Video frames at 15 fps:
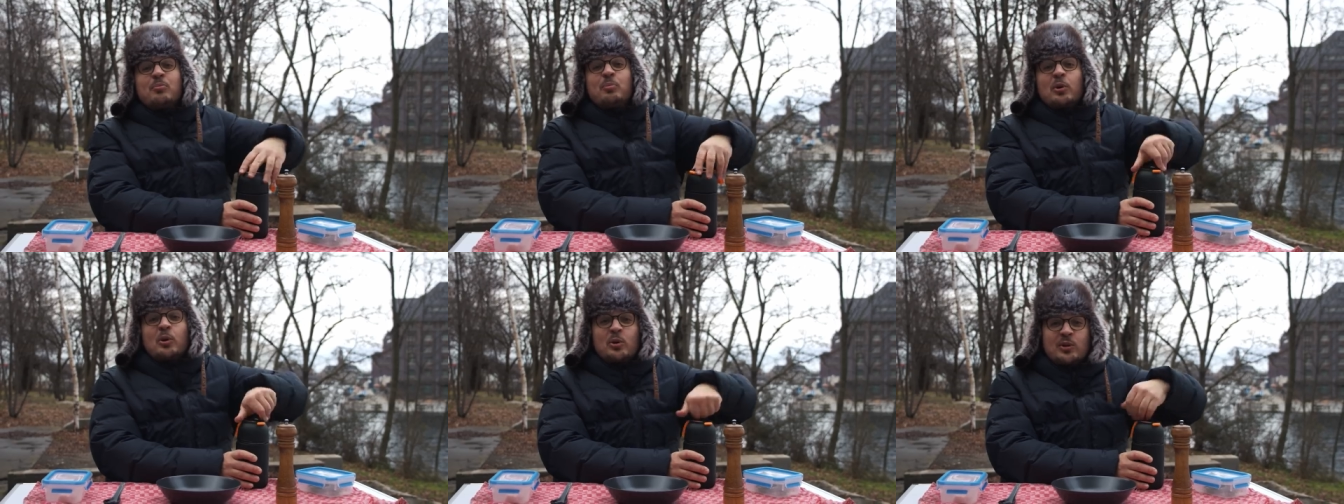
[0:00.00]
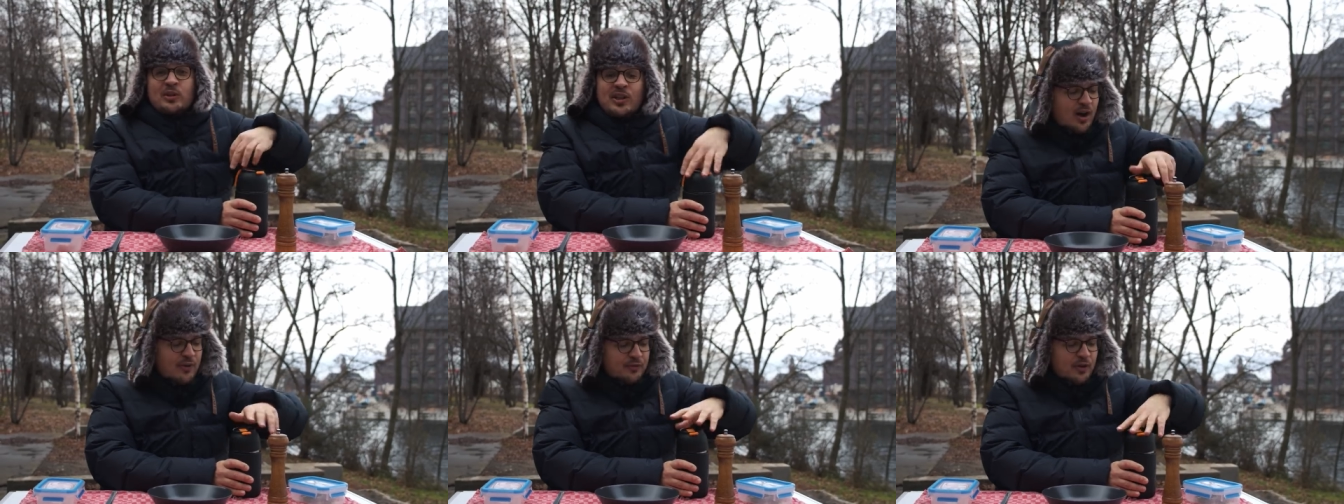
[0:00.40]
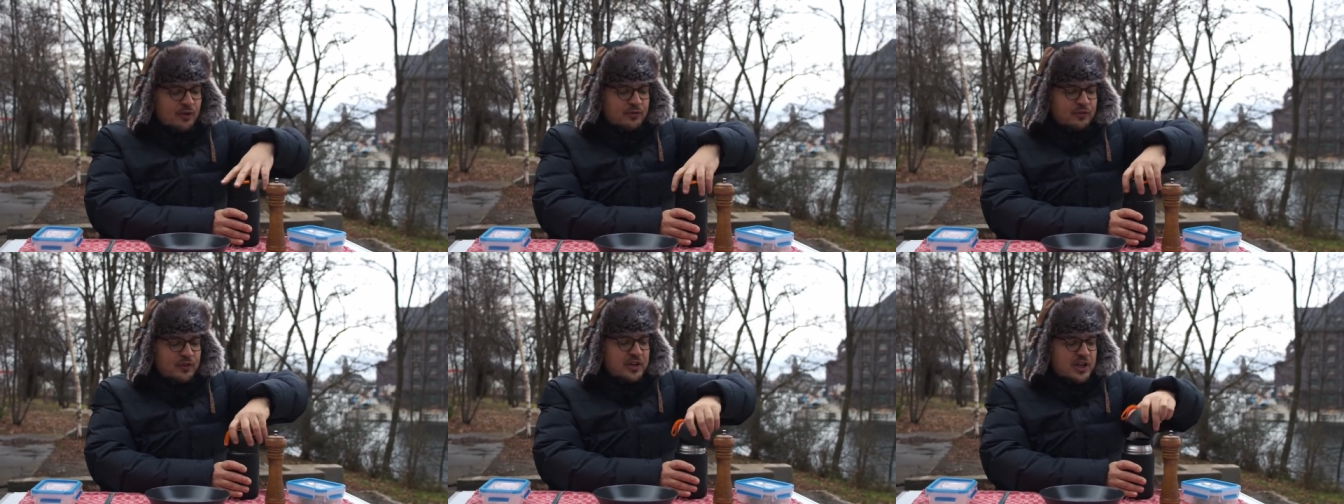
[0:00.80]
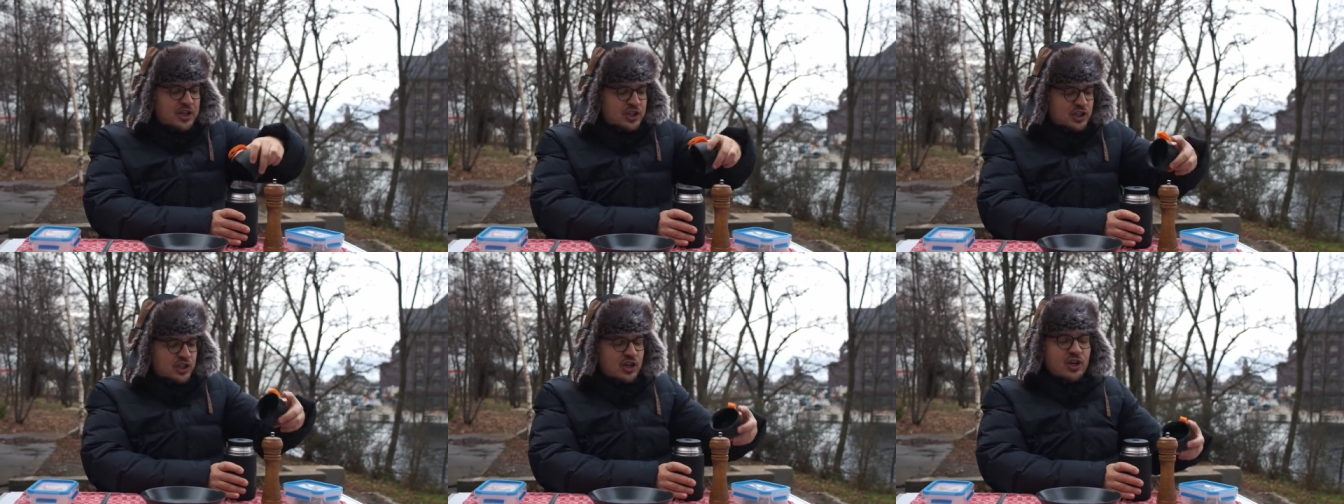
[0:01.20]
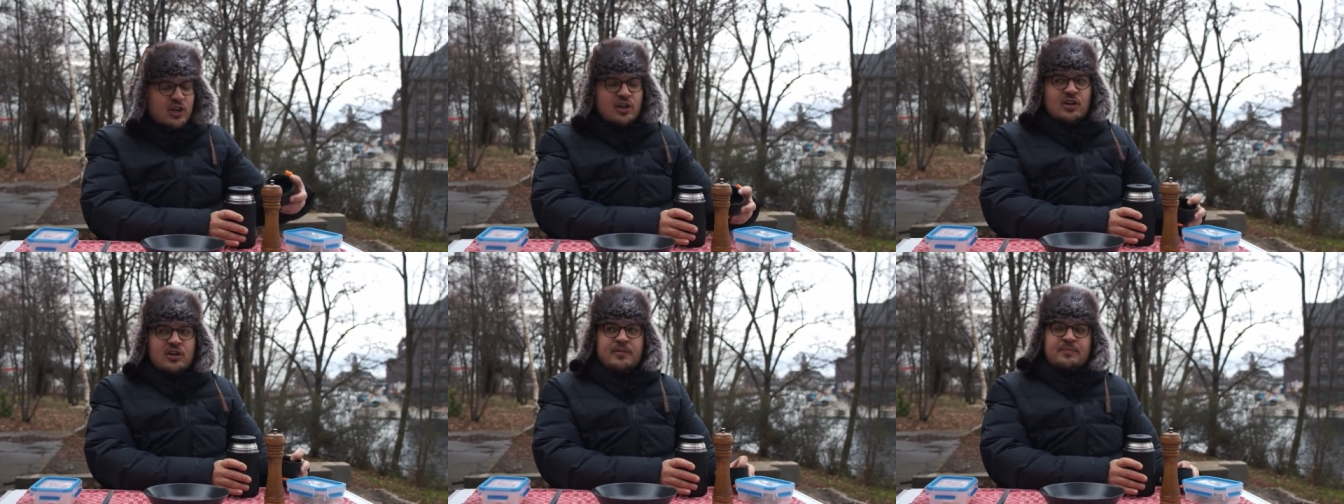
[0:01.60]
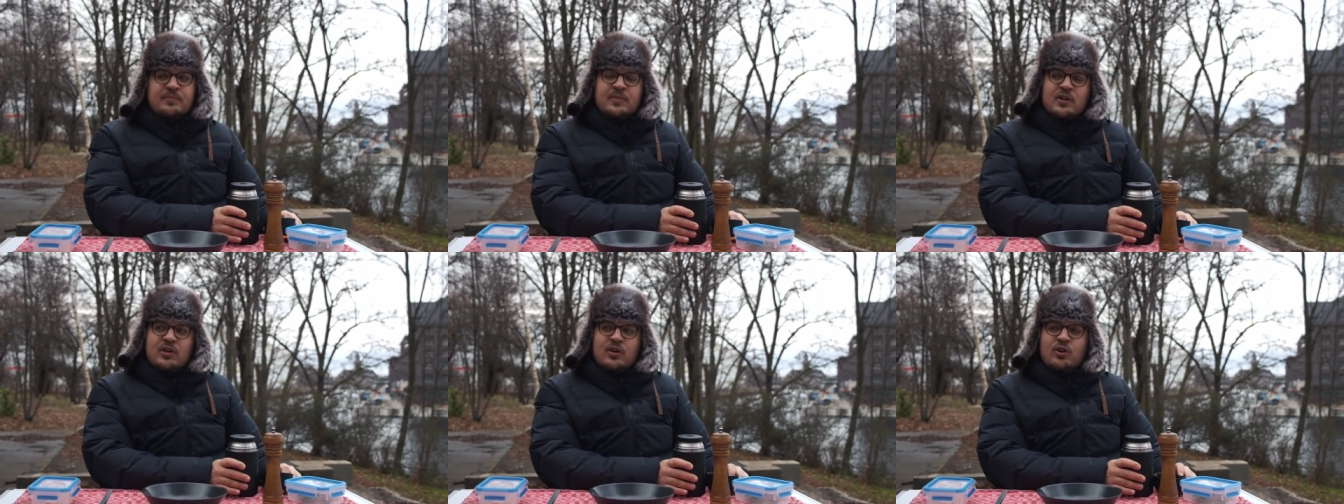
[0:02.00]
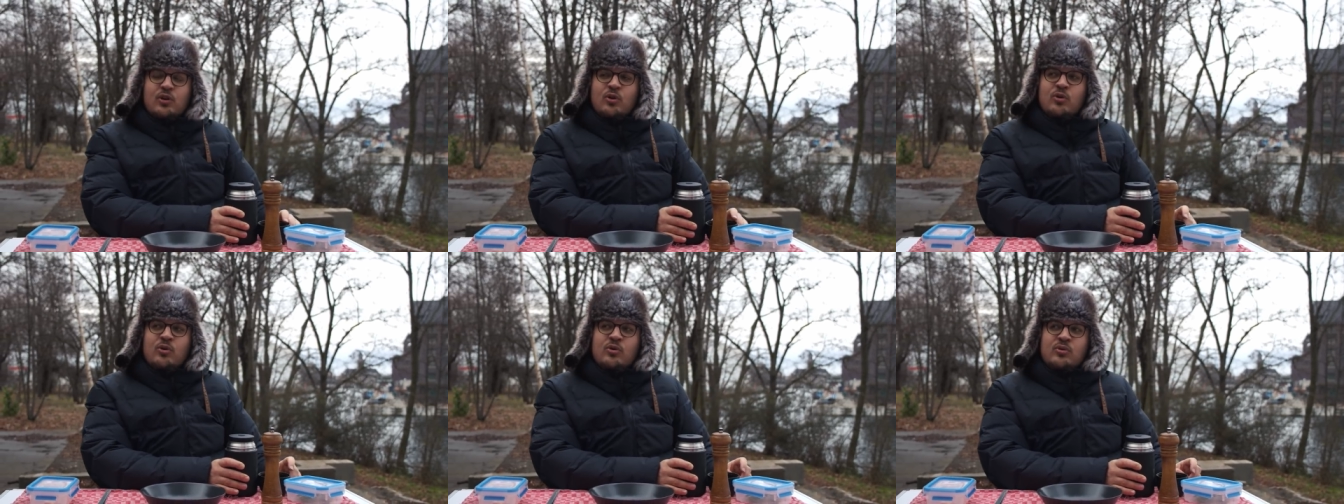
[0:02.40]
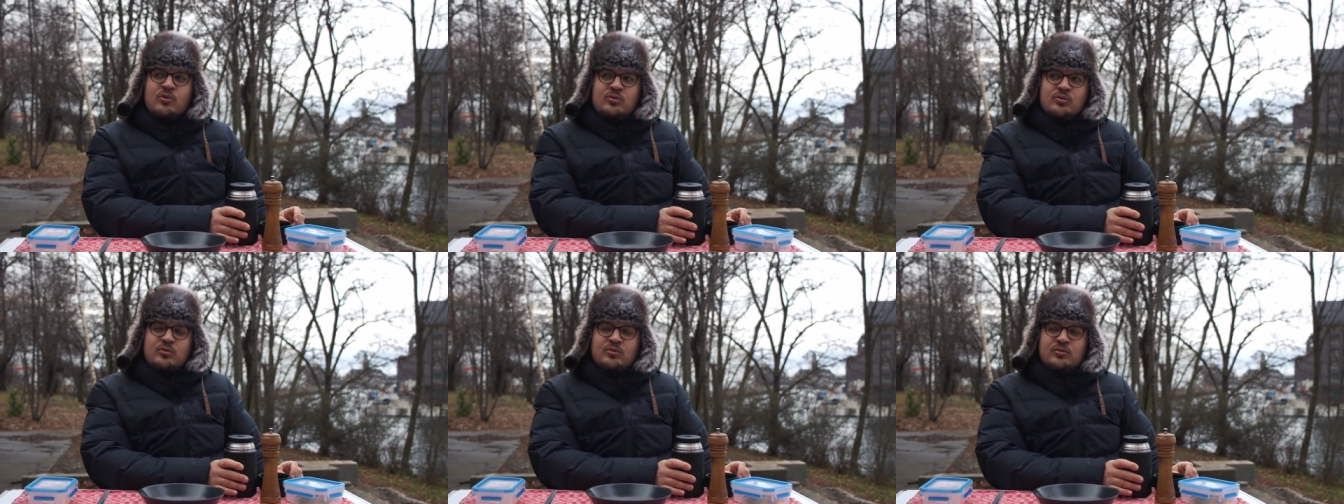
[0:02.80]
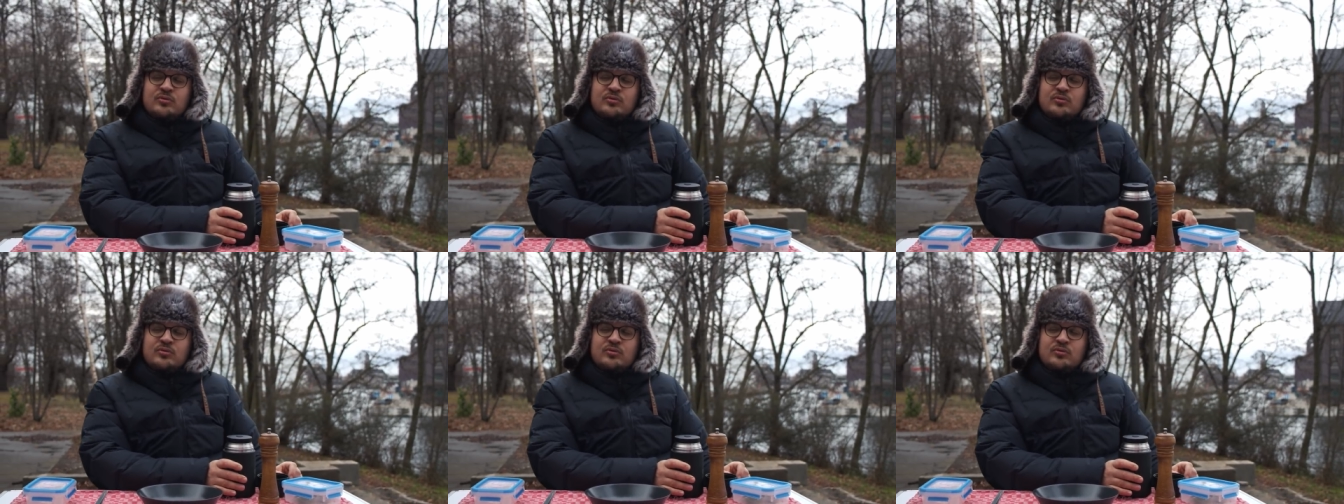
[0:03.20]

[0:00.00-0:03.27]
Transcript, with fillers: bowl of a Finnish lo